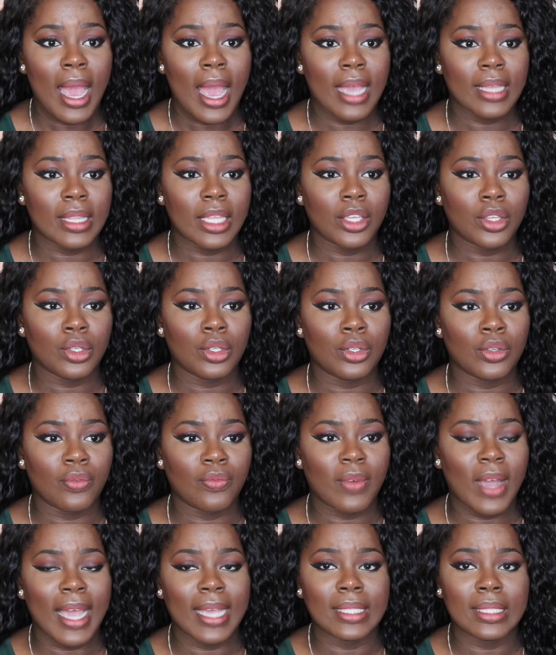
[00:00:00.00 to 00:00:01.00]
I think you should
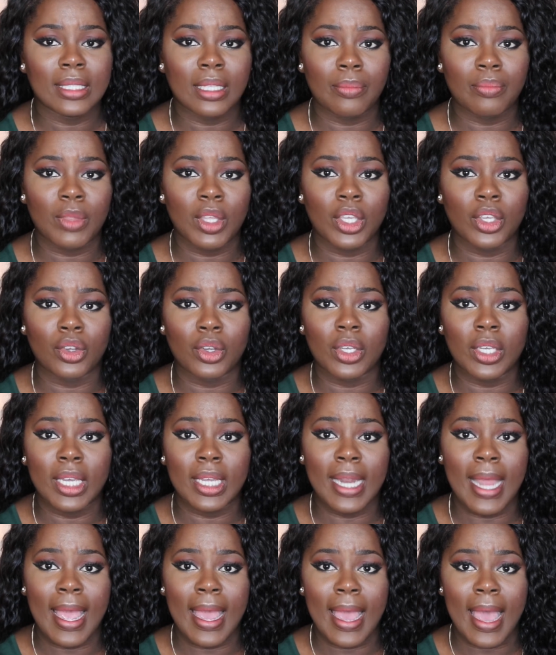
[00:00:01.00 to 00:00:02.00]
find something you're
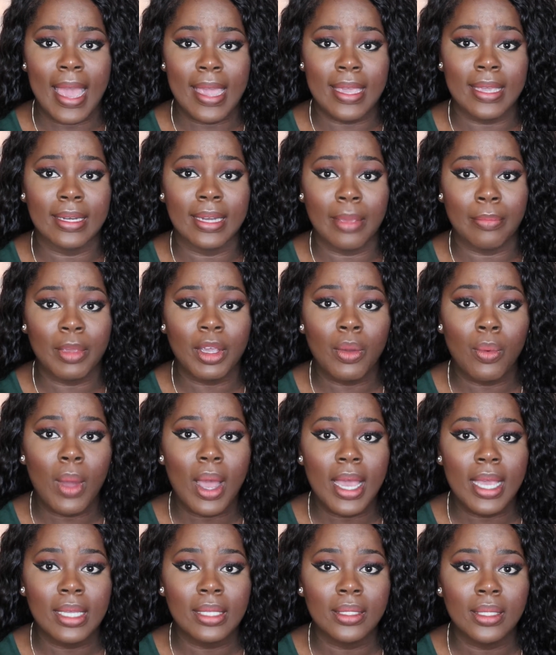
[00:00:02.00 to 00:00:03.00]
good at academic
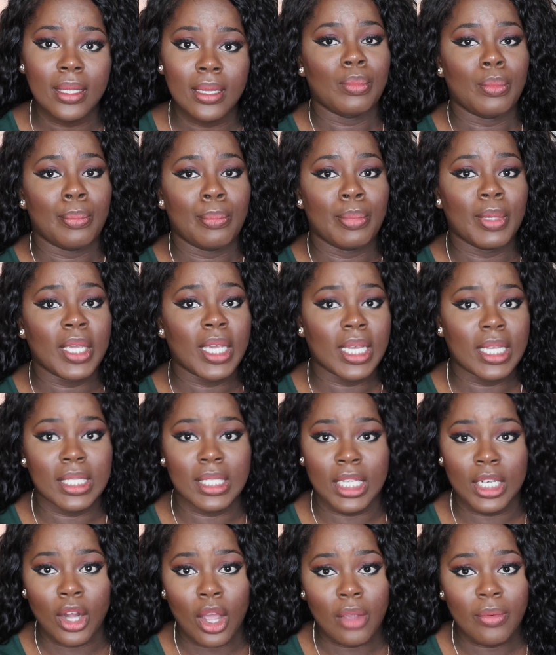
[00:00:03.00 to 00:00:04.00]
wise, because
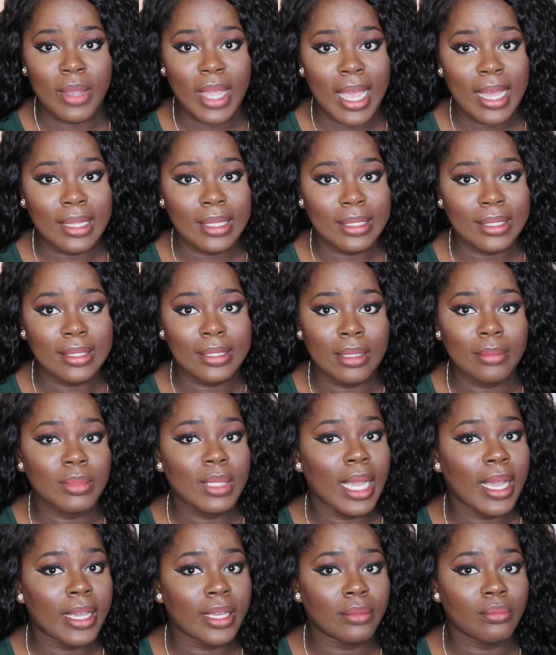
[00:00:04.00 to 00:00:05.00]
in all reality,
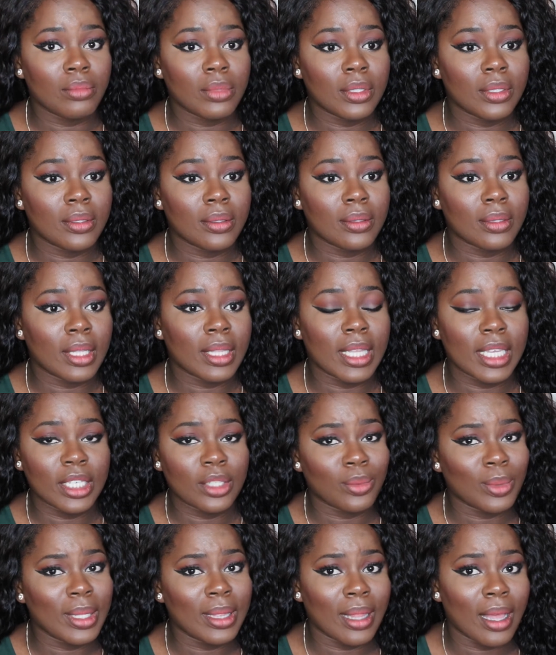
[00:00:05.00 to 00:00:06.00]
sometimes the
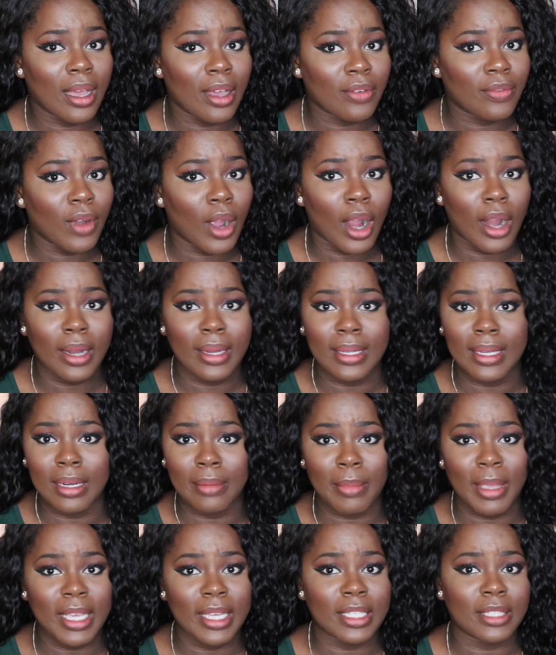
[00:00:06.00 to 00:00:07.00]
things we love aren't going
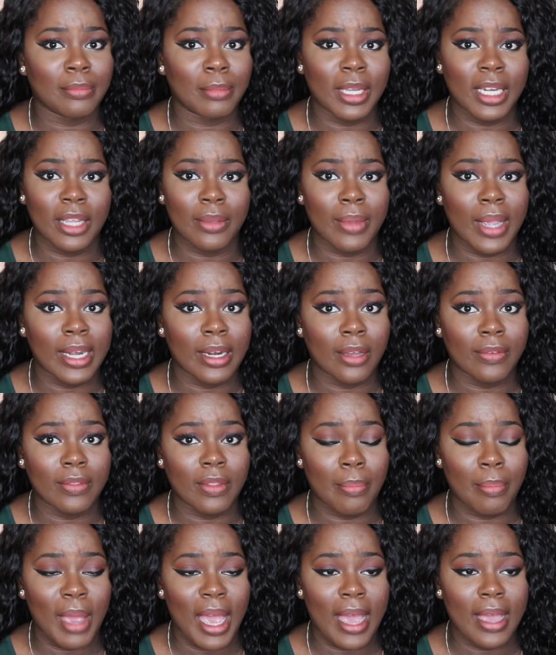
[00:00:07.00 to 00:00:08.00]
to make us money right off
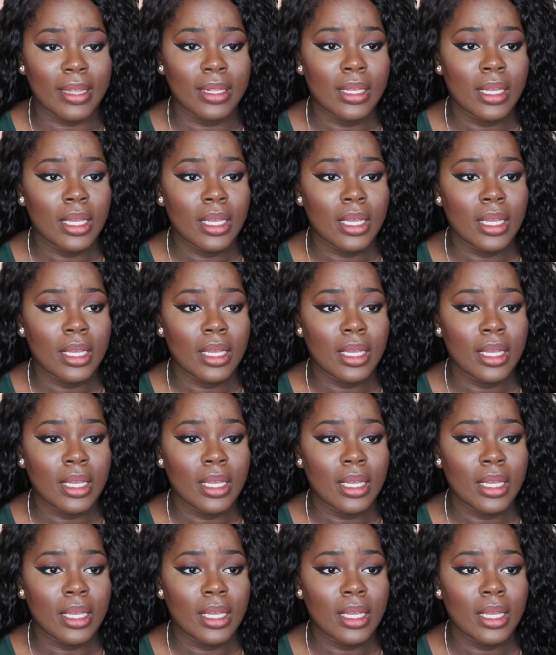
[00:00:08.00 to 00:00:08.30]
the bat.